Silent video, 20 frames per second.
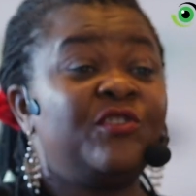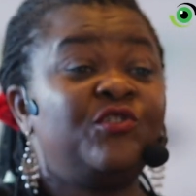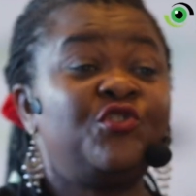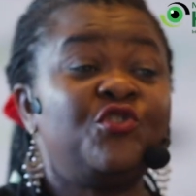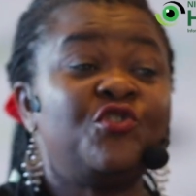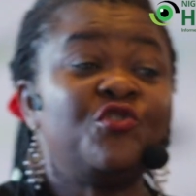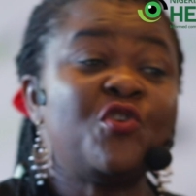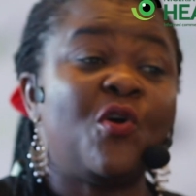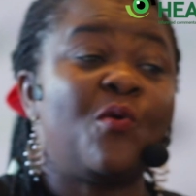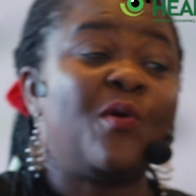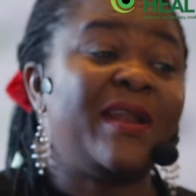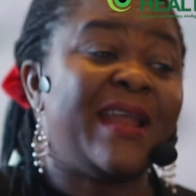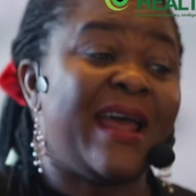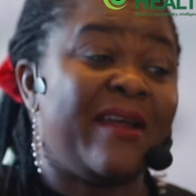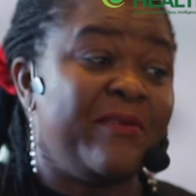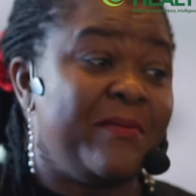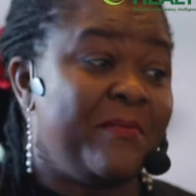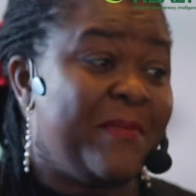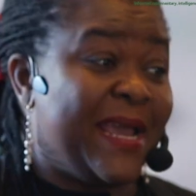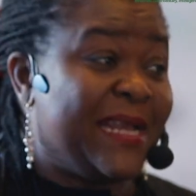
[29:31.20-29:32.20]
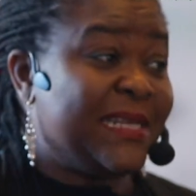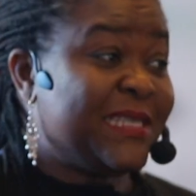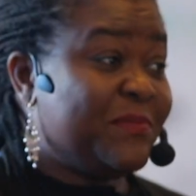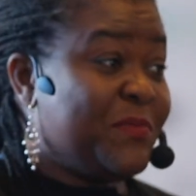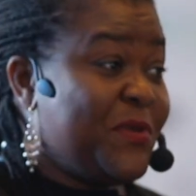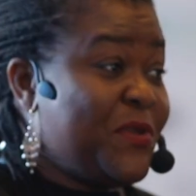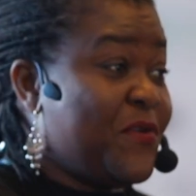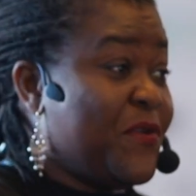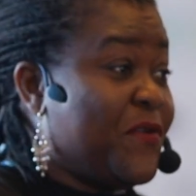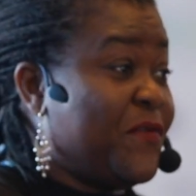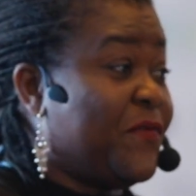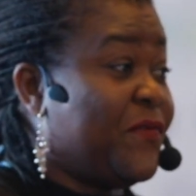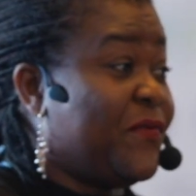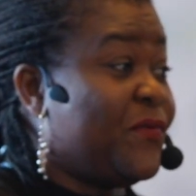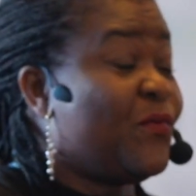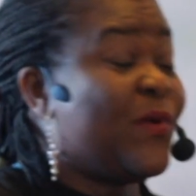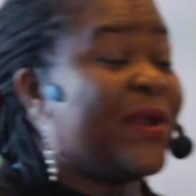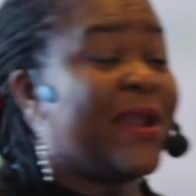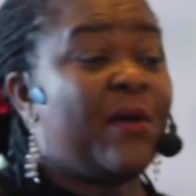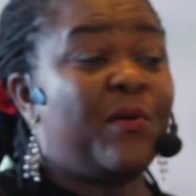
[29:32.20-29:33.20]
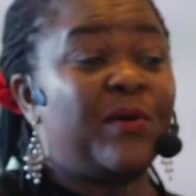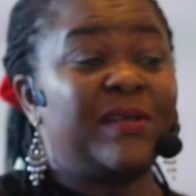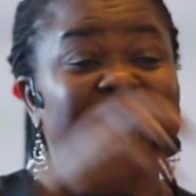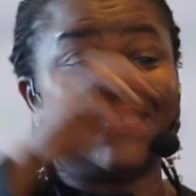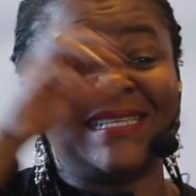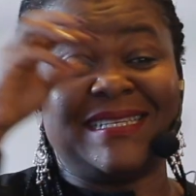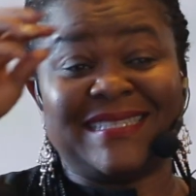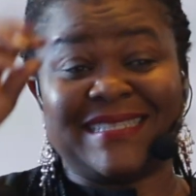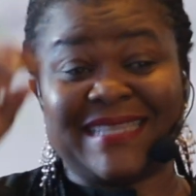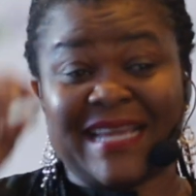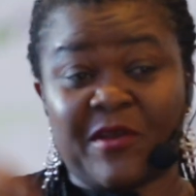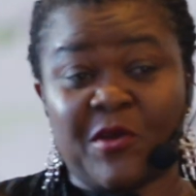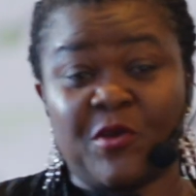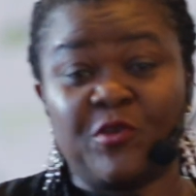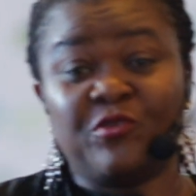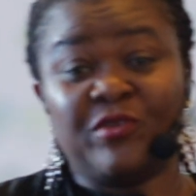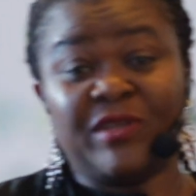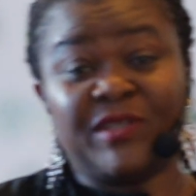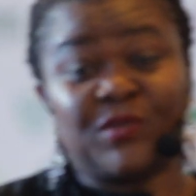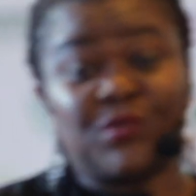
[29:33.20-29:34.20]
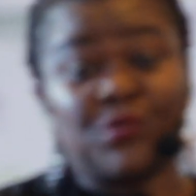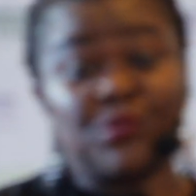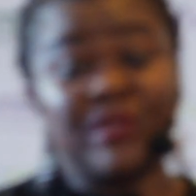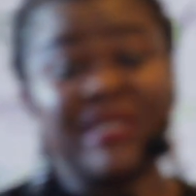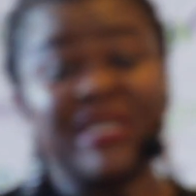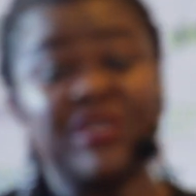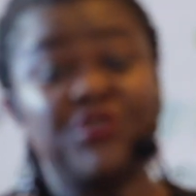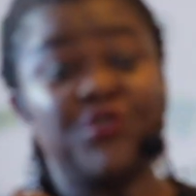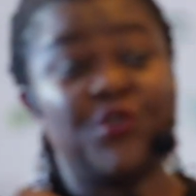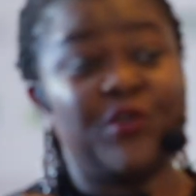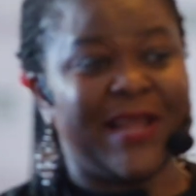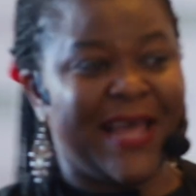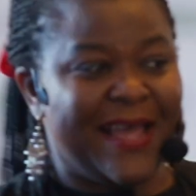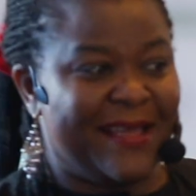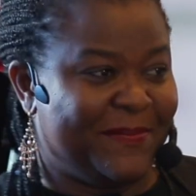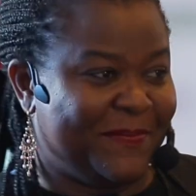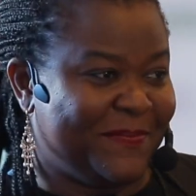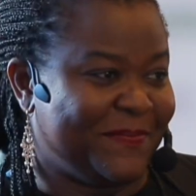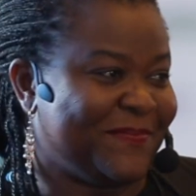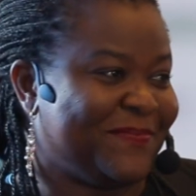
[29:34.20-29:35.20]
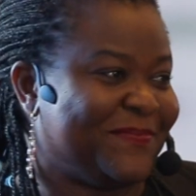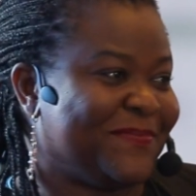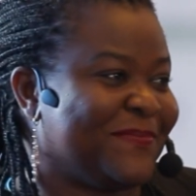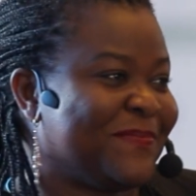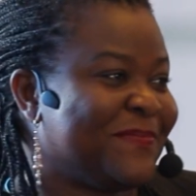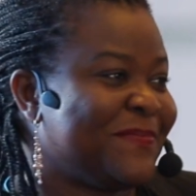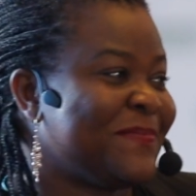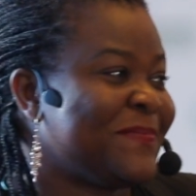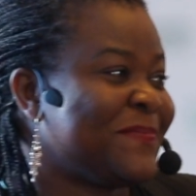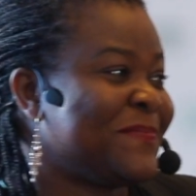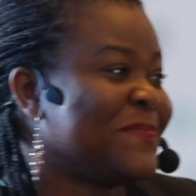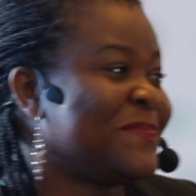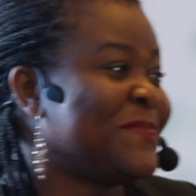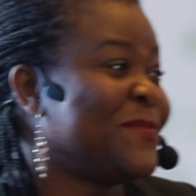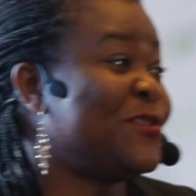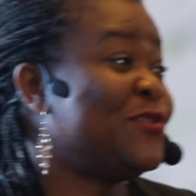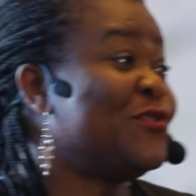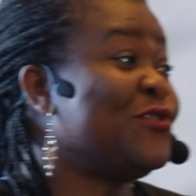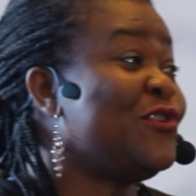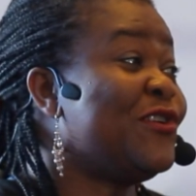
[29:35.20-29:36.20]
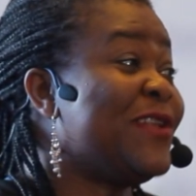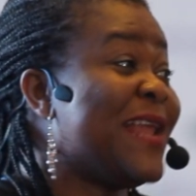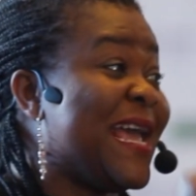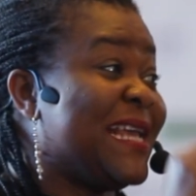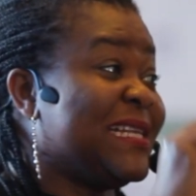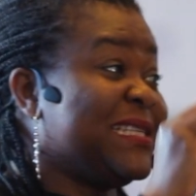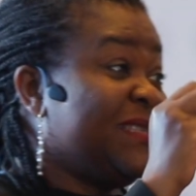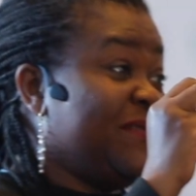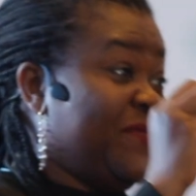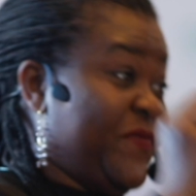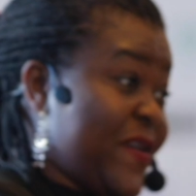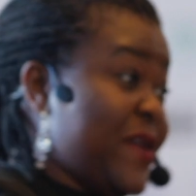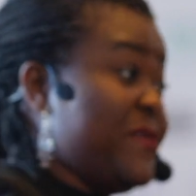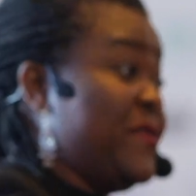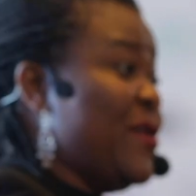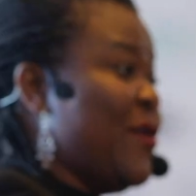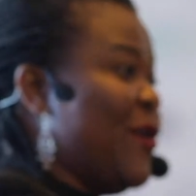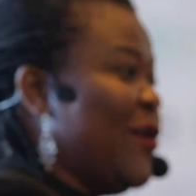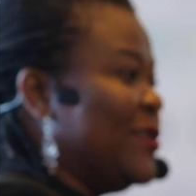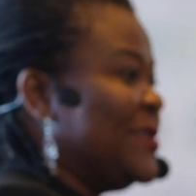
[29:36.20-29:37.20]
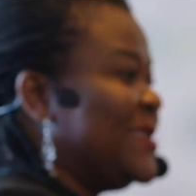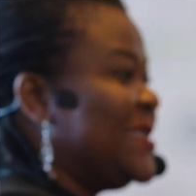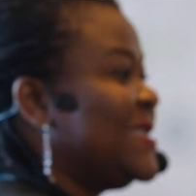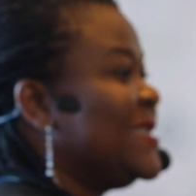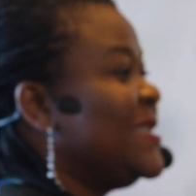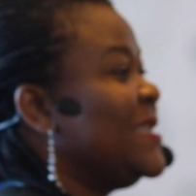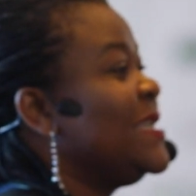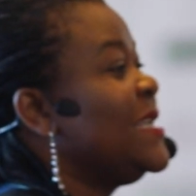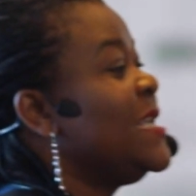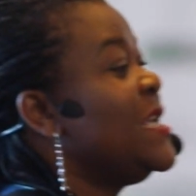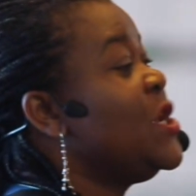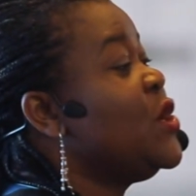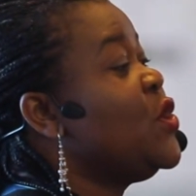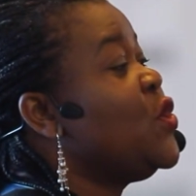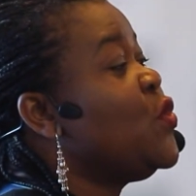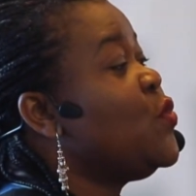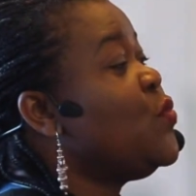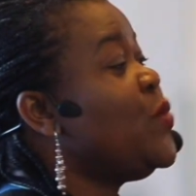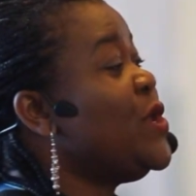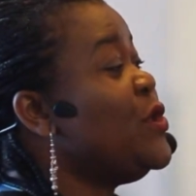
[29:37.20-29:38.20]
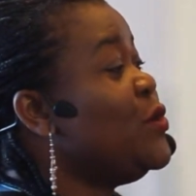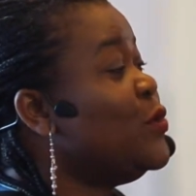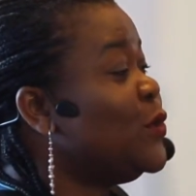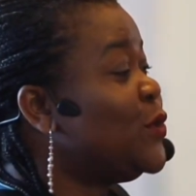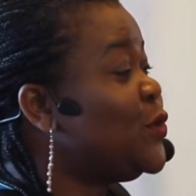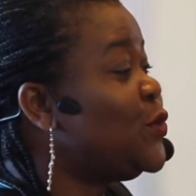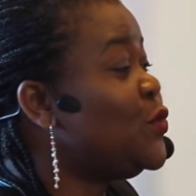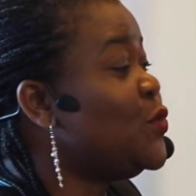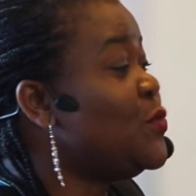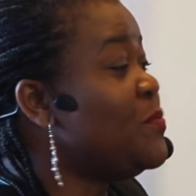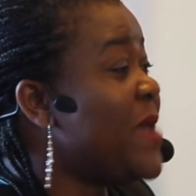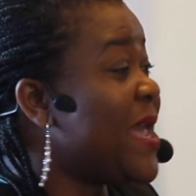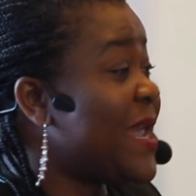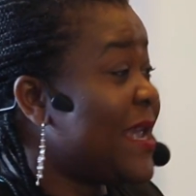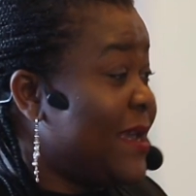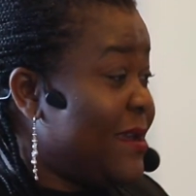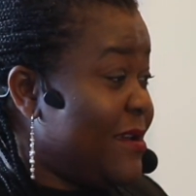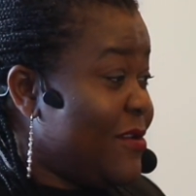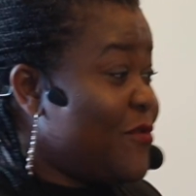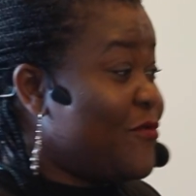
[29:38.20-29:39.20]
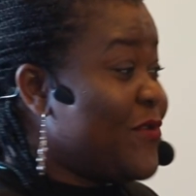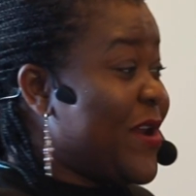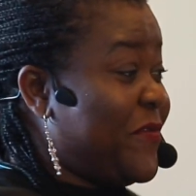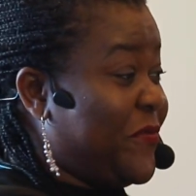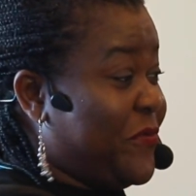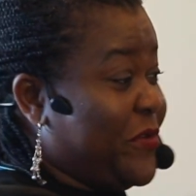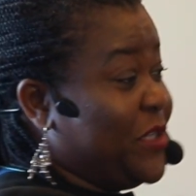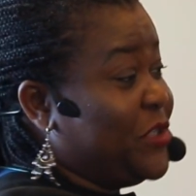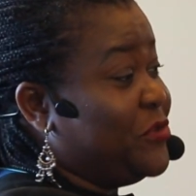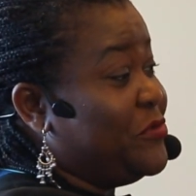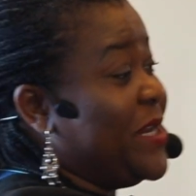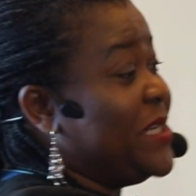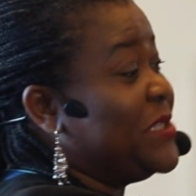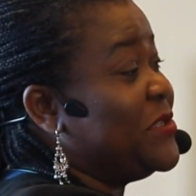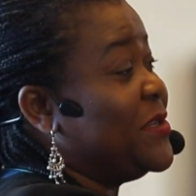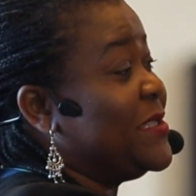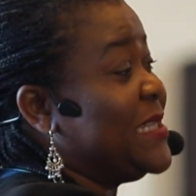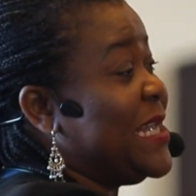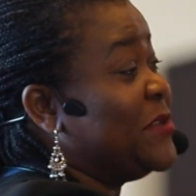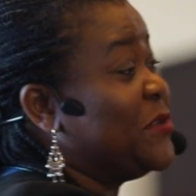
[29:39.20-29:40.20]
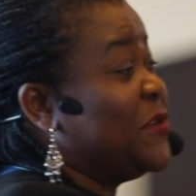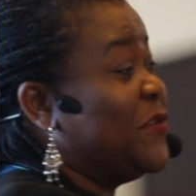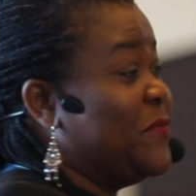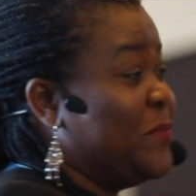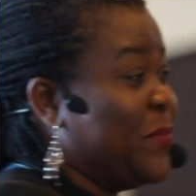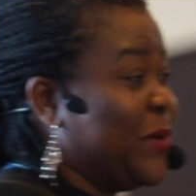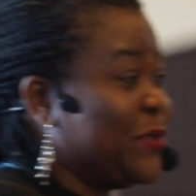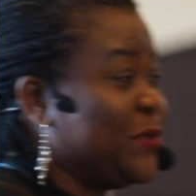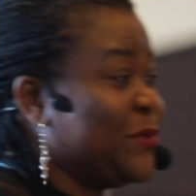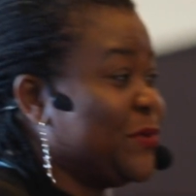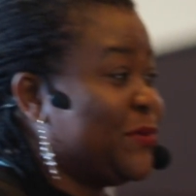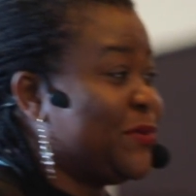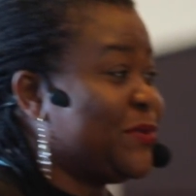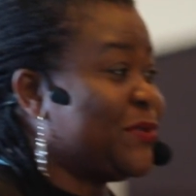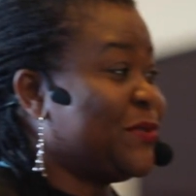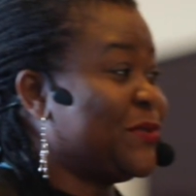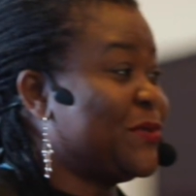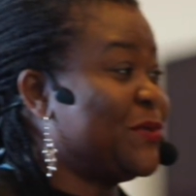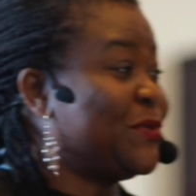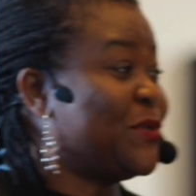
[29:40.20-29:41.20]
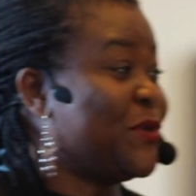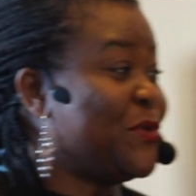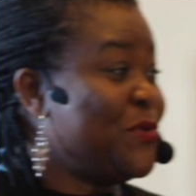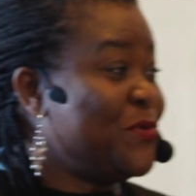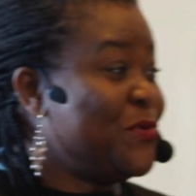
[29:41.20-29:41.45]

Do you know what that reminds me of? When I was in secondary school in Yola. Yola is very hot. We used to make refrigerators out of bottles. So